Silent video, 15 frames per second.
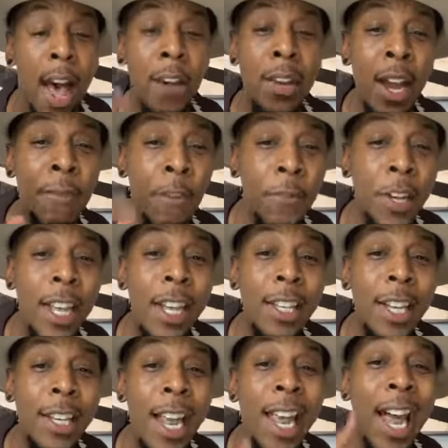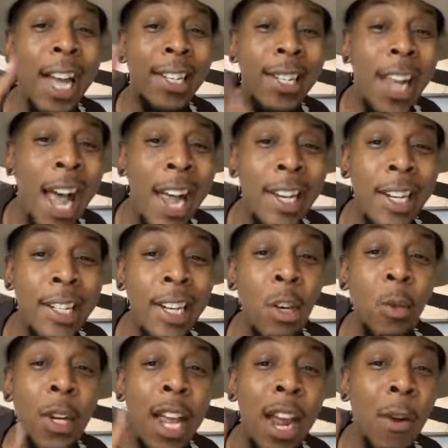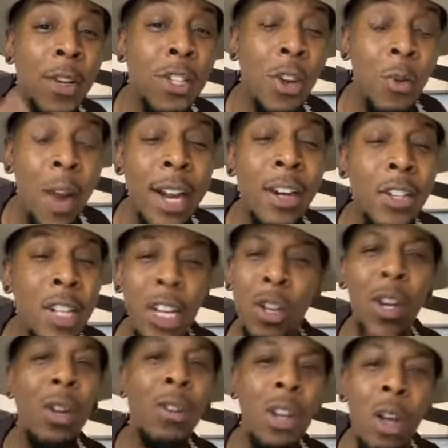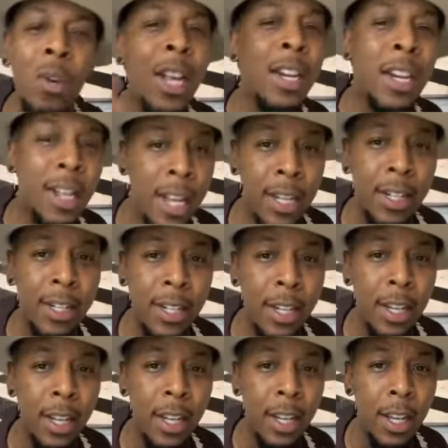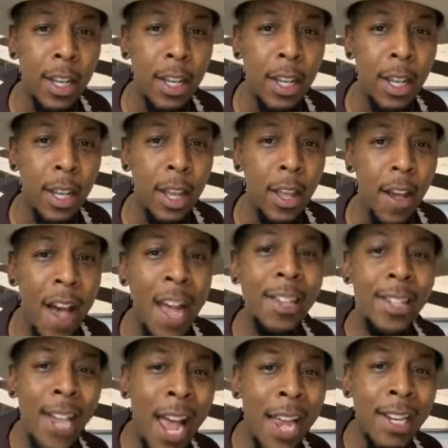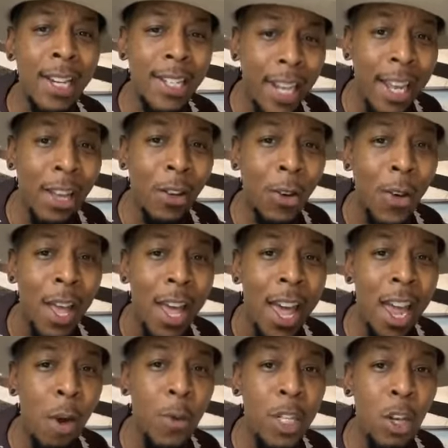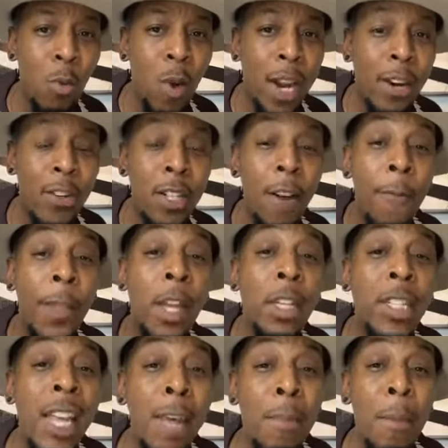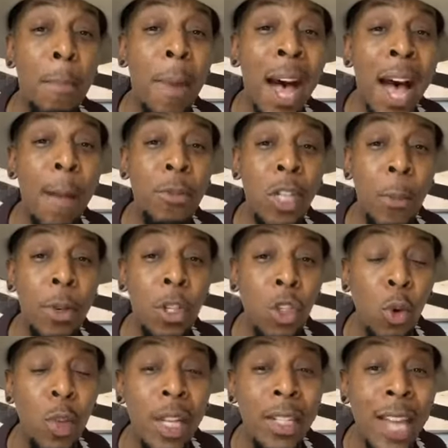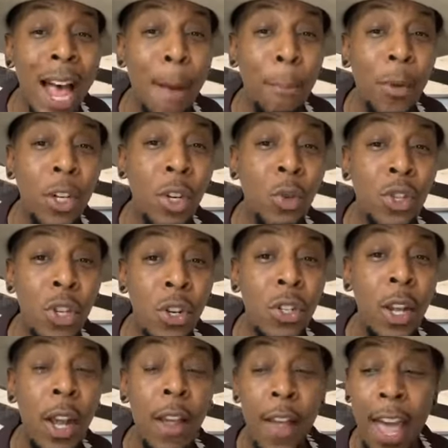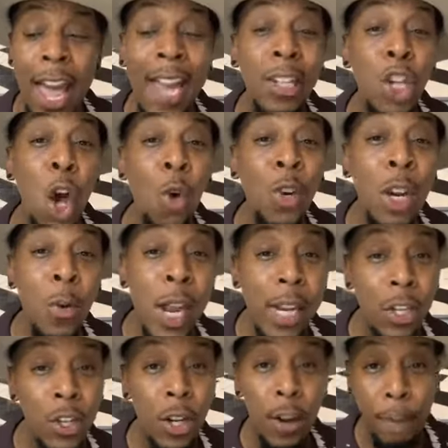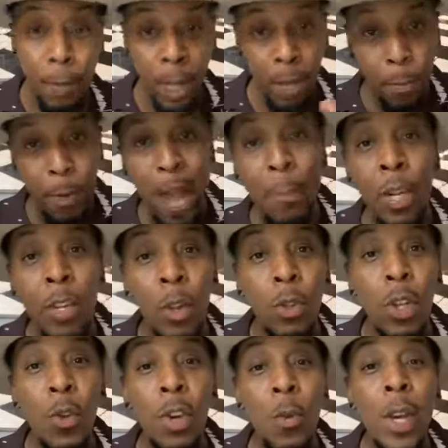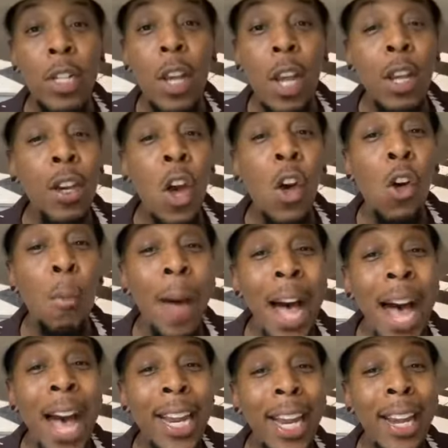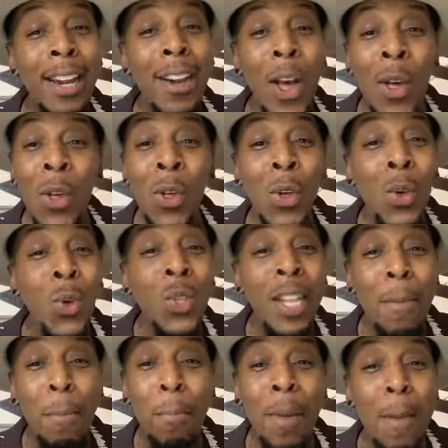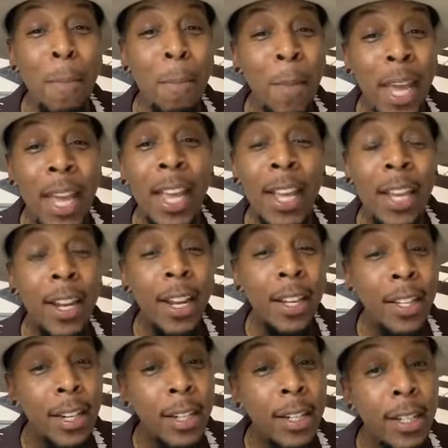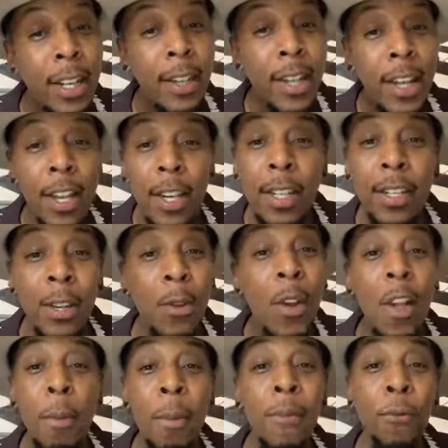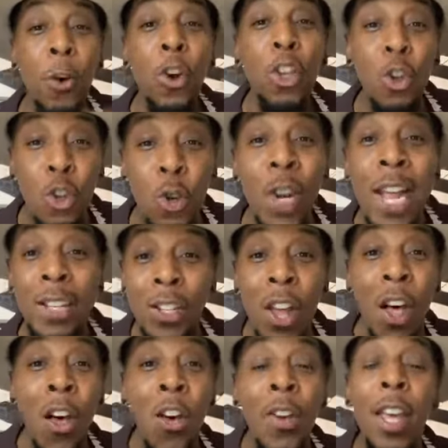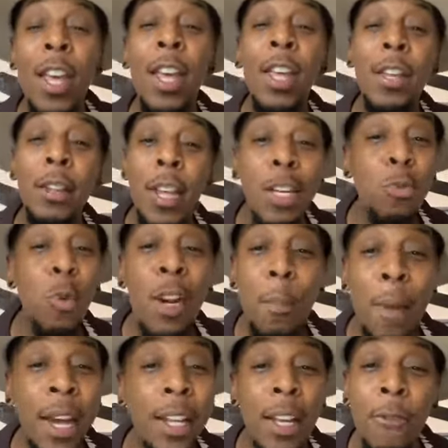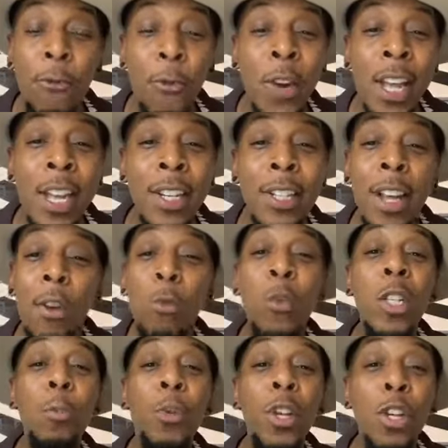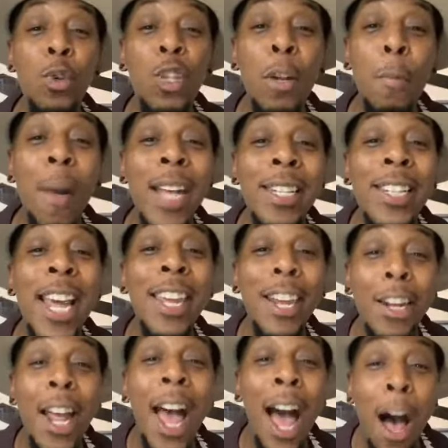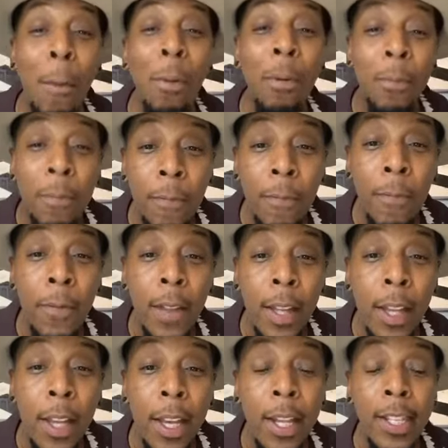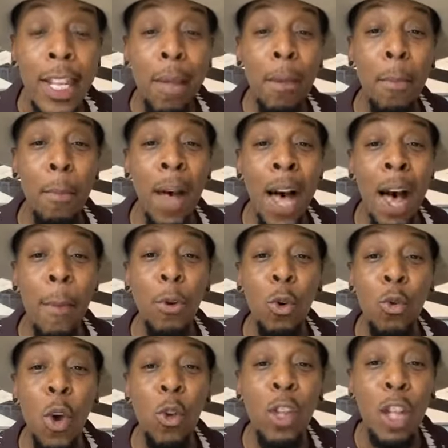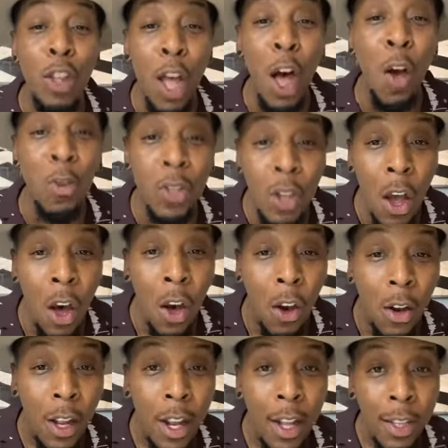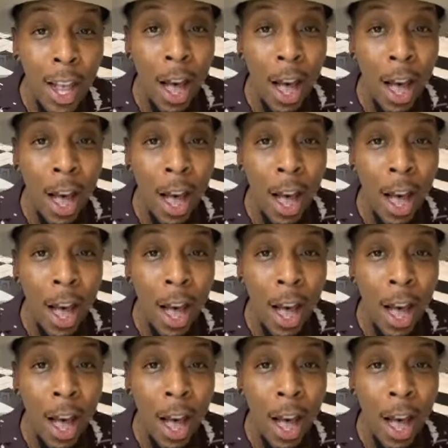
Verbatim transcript: I'll never forget the day I signed the deal with Arista Records. See, you don't know none of this. I signed the deal, Arista Records. Tim and Bob, some of two of the top producers, and Tony Rich. You probably know Tony Rich. Nobody knows it but me. Dun, dun, dun. Before you knew that song, he's one of my good friends, was producing my secular album. Tim and Bob, who wrote the thong song.